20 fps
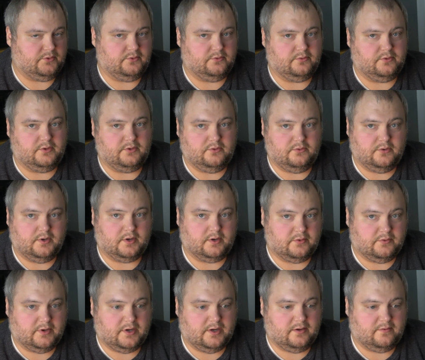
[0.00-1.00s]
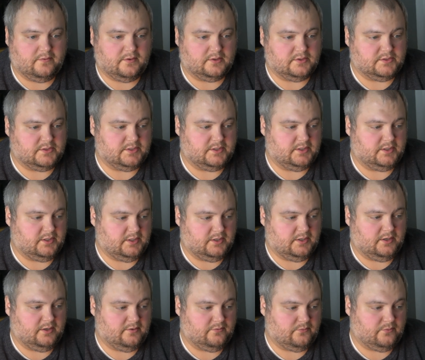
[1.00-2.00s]
to the new hard drive and
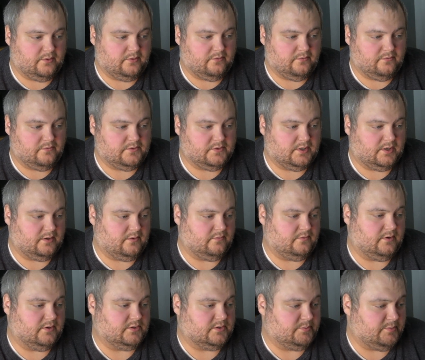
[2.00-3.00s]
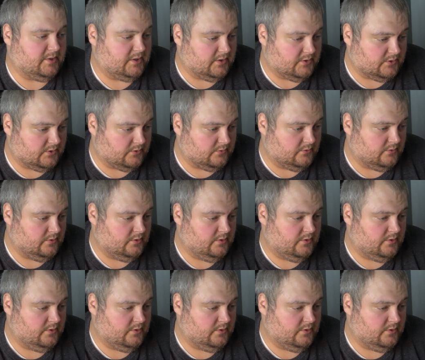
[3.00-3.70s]
see if we've solved our speed issue.